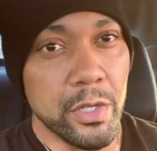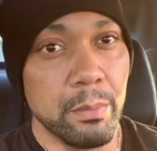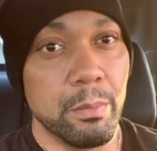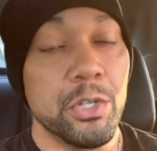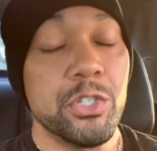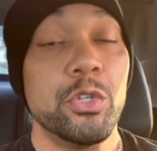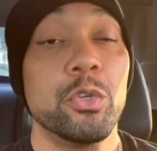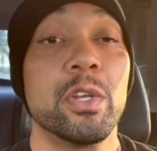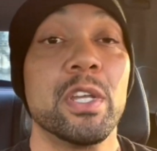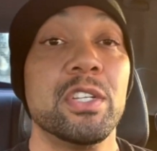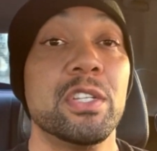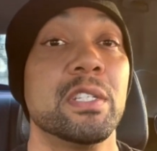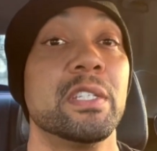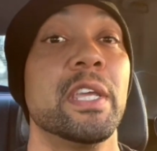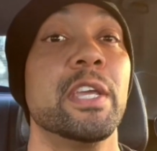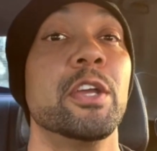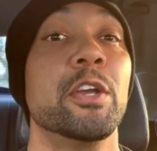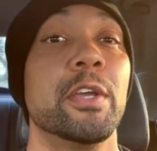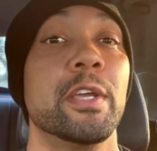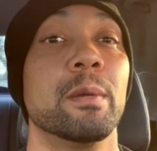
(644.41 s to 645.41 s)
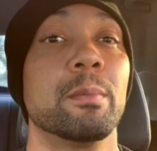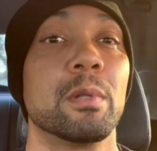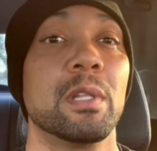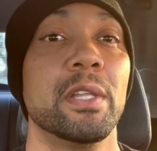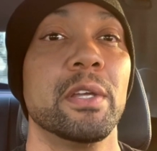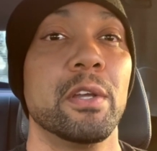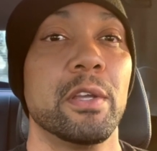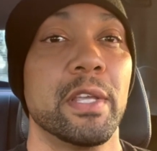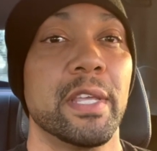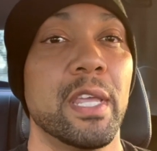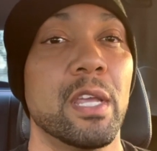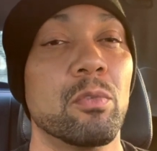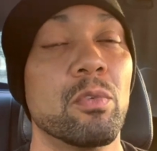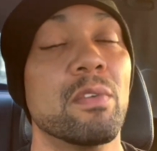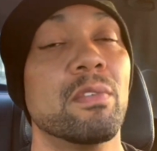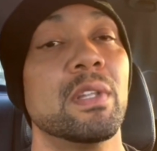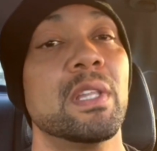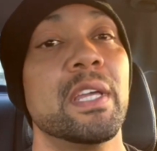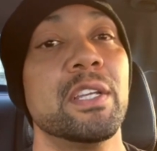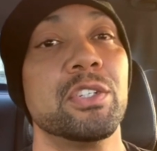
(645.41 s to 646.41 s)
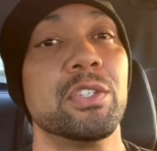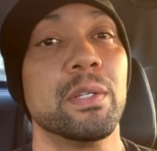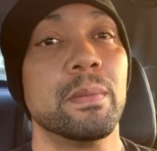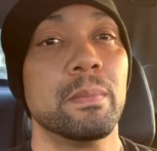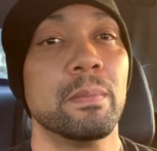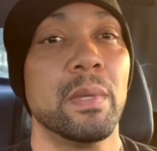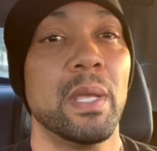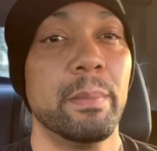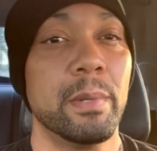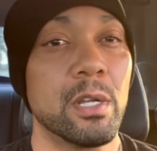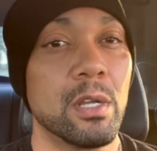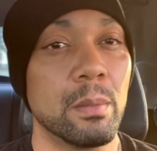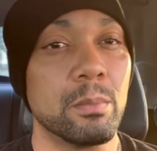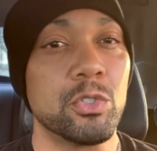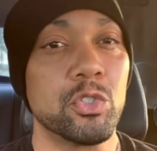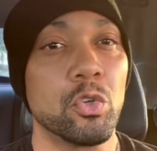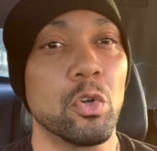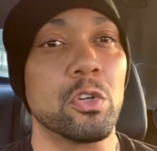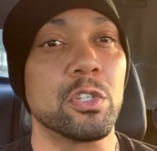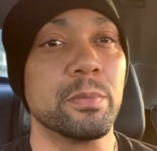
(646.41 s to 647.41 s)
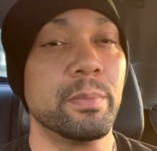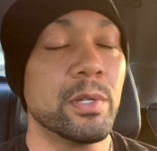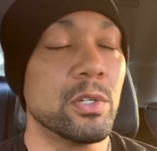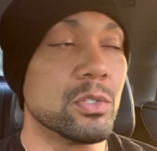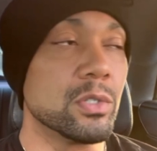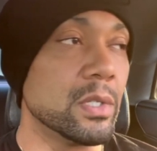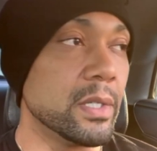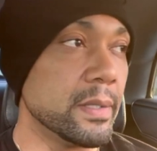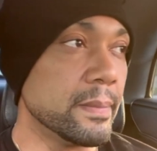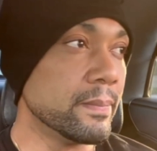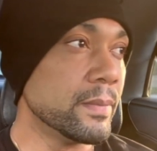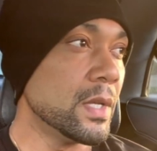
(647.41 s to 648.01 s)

but you can just hear him clear and get revelation and become strong spiritually.